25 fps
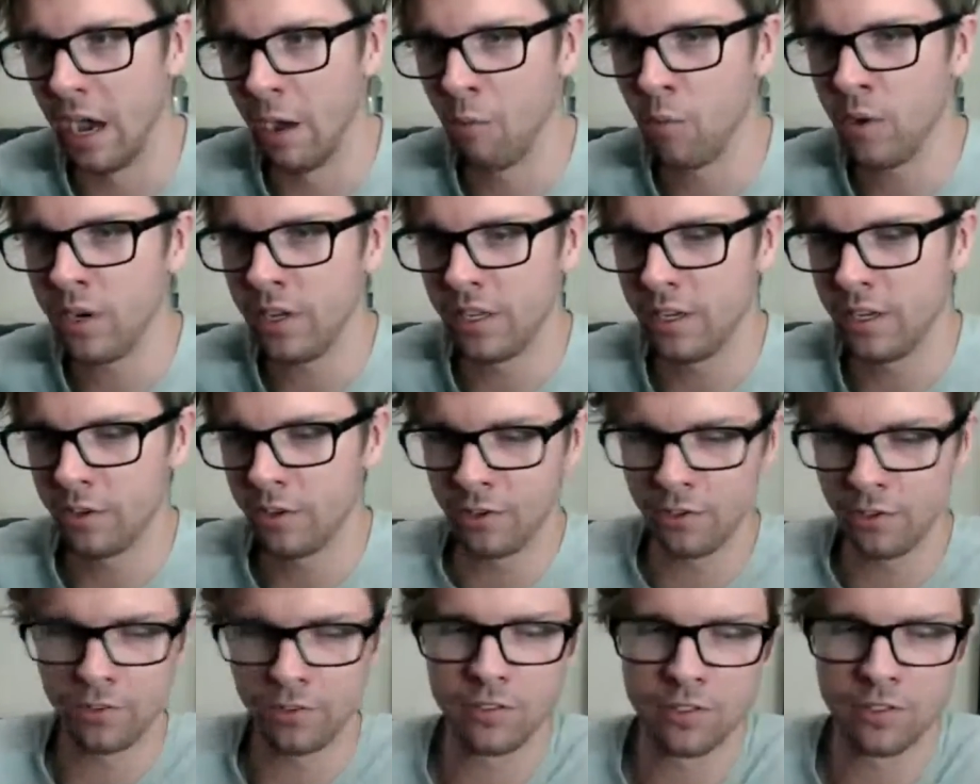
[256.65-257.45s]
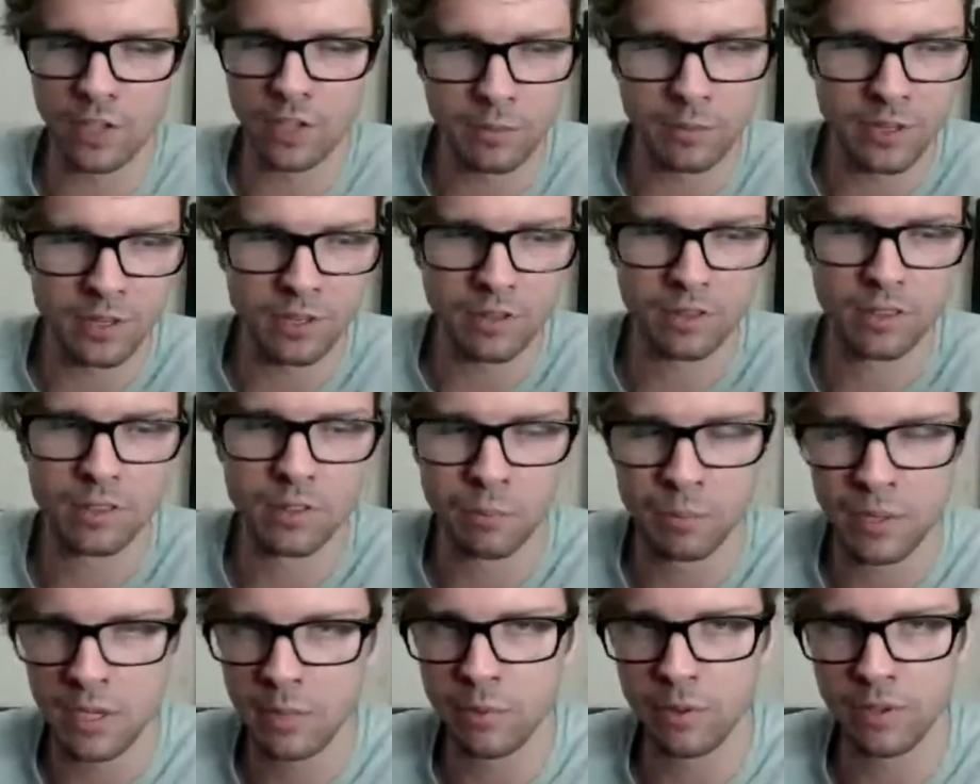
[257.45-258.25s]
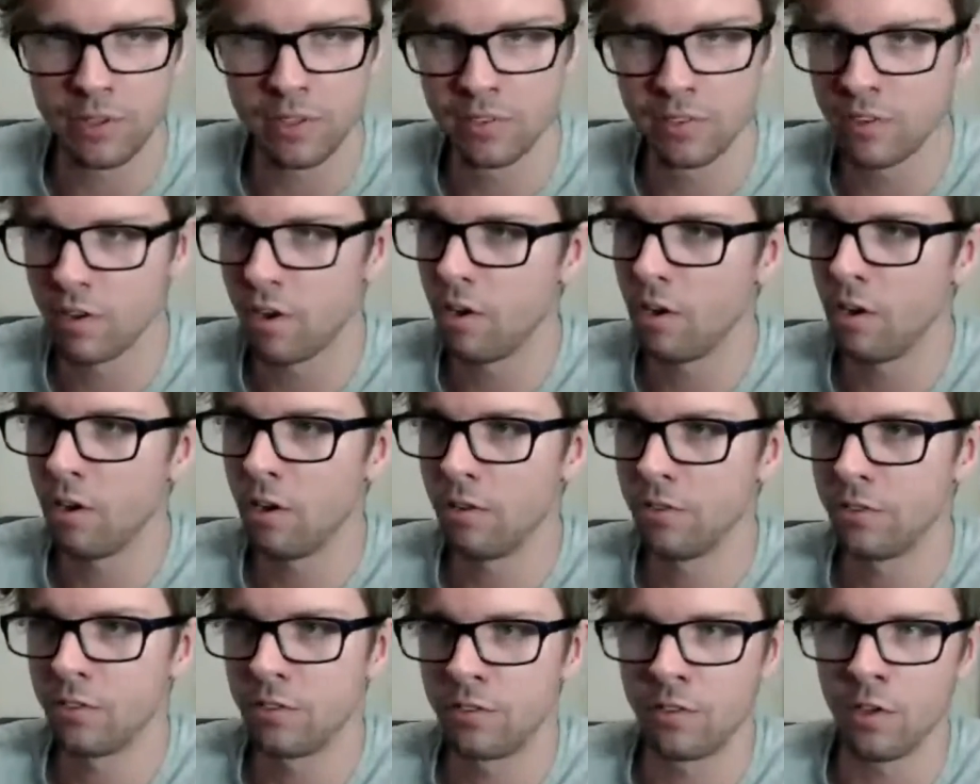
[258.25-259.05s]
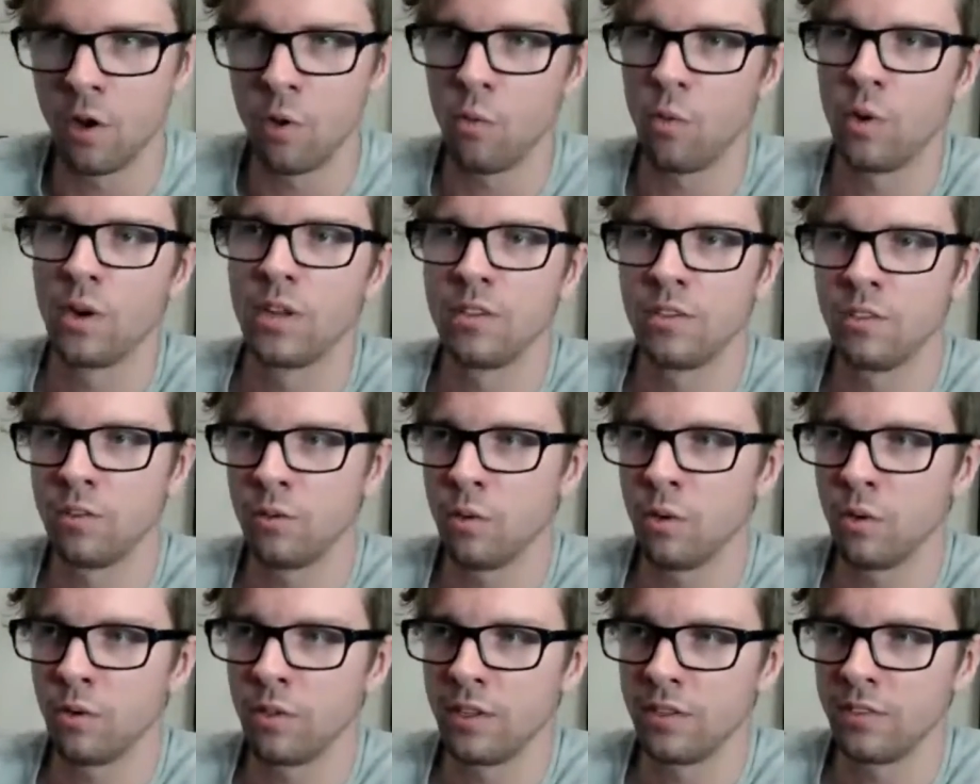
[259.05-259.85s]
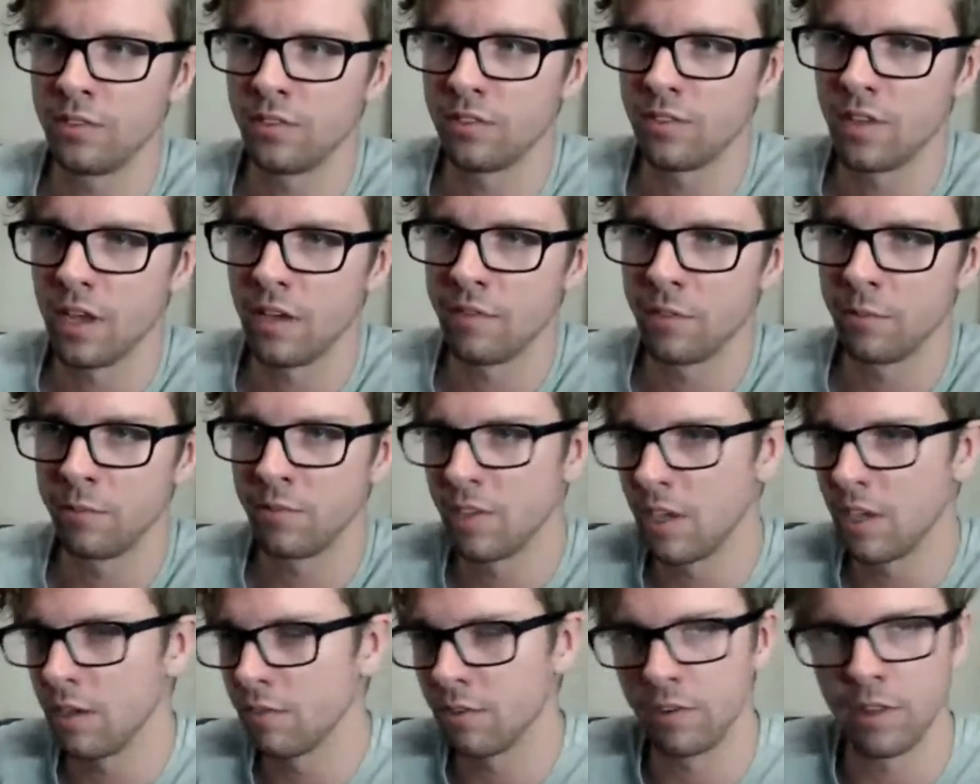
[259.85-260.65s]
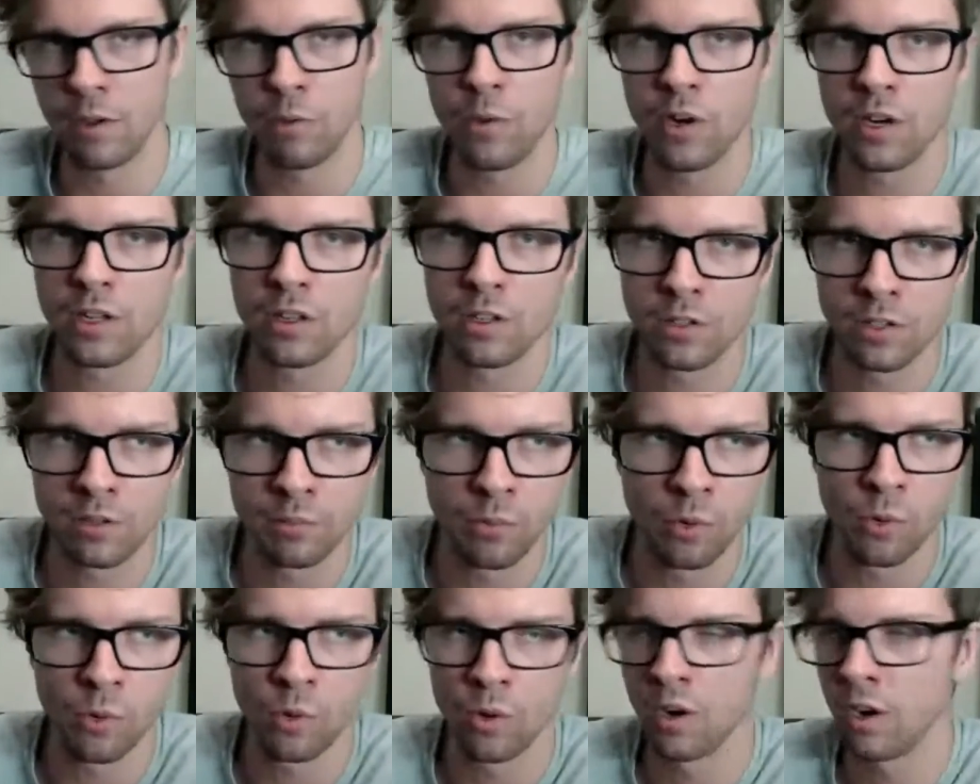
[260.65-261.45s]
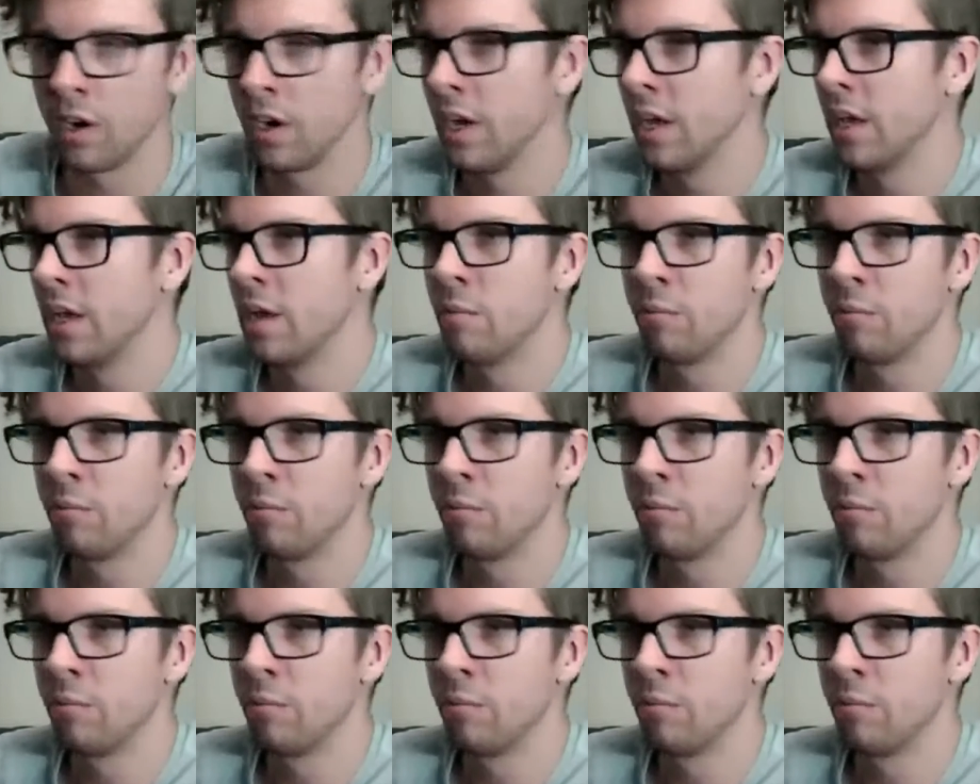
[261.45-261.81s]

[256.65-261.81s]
I want to introduce some of the people on this call don't want to do all this stuff themselves, or they want to learn more,